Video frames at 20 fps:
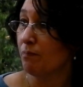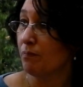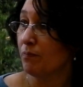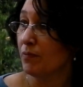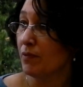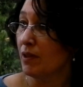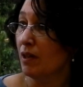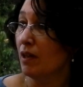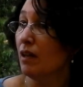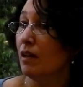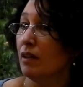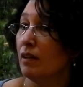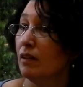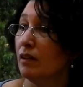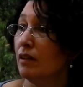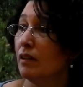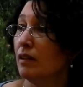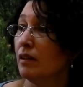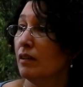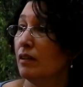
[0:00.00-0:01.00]

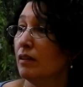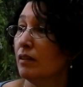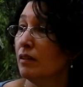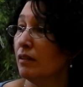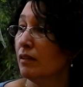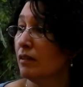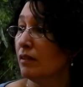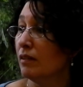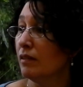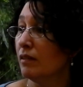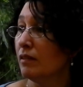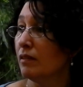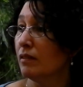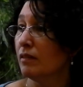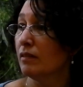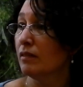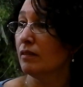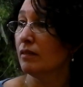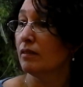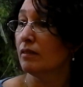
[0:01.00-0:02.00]

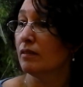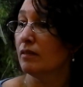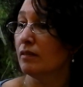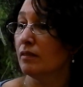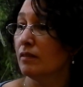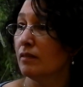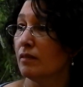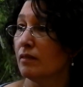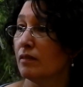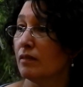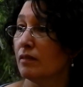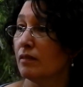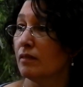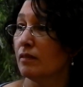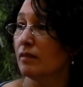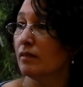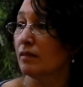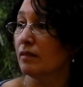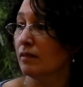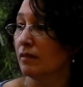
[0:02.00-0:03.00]

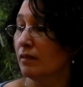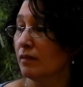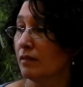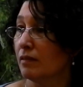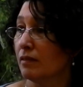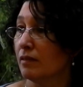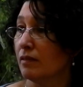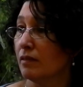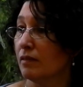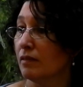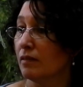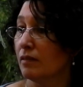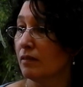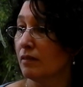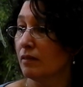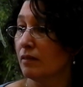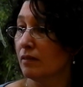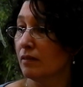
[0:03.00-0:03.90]
No words are spoken by the person on screen.